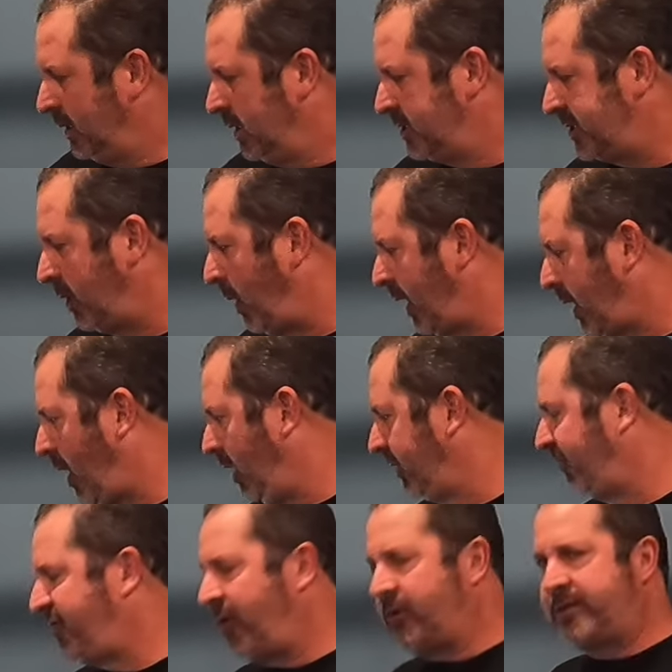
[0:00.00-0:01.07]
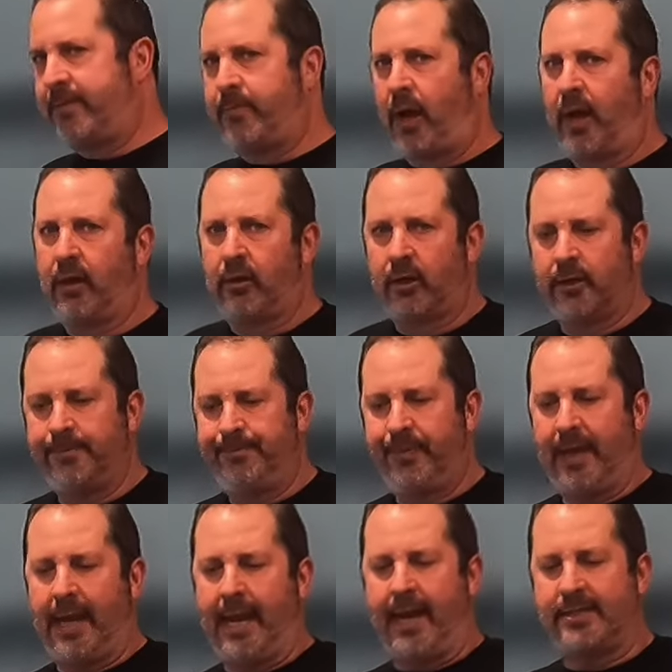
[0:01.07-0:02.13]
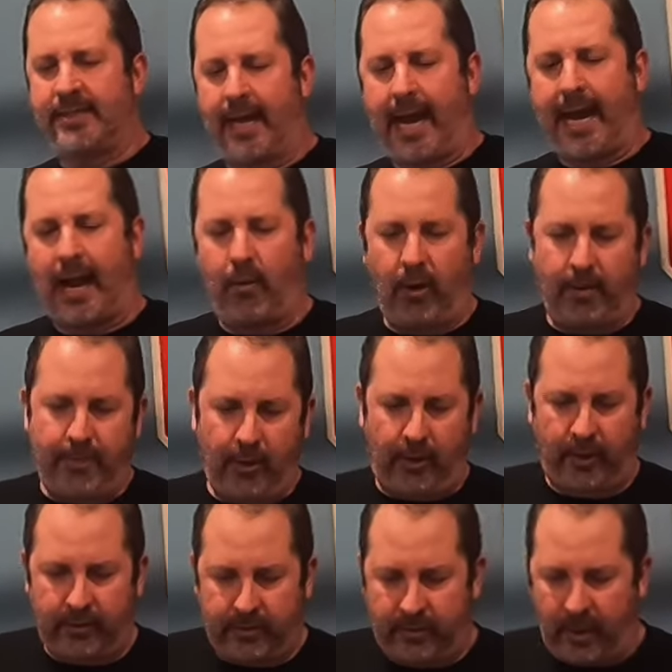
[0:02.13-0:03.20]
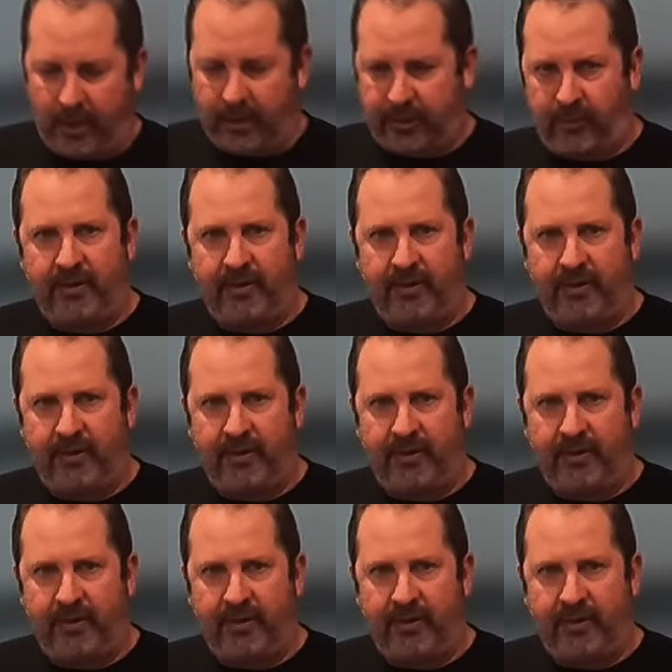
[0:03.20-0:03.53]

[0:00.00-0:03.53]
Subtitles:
So I called the folks at Butler and I said, hey, I want to build a